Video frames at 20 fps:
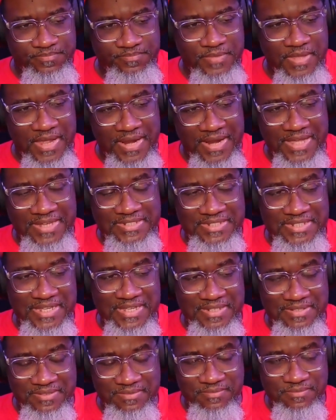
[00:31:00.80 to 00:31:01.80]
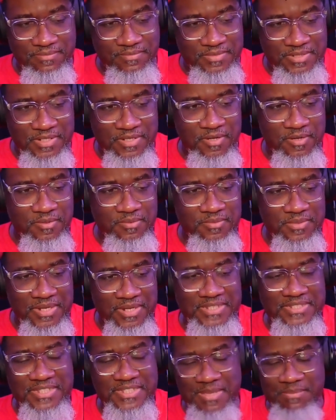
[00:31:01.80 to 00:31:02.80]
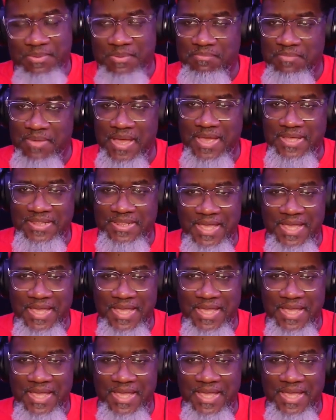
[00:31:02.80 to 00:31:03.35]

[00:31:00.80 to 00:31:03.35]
And I said, let's keep in mind